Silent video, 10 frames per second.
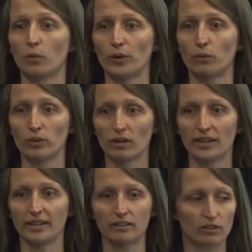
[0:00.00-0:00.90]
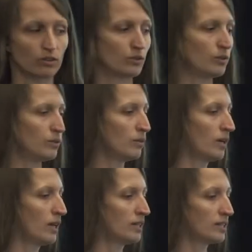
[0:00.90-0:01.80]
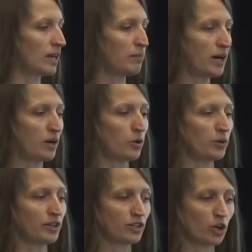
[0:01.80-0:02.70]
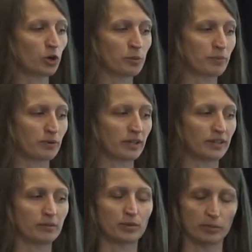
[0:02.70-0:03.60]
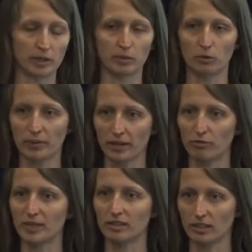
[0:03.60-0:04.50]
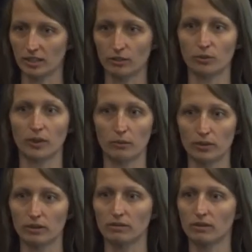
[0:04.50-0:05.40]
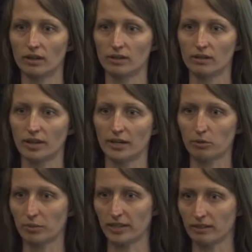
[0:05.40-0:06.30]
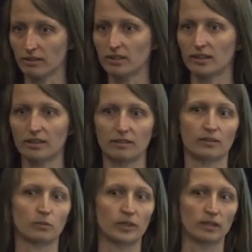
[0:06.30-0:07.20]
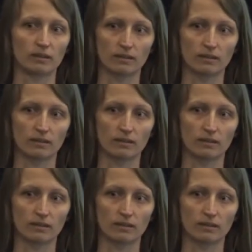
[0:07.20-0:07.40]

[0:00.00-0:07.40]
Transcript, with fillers: We would like to somehow incorporate permeable pavements into our uh, hydroplaning study as well.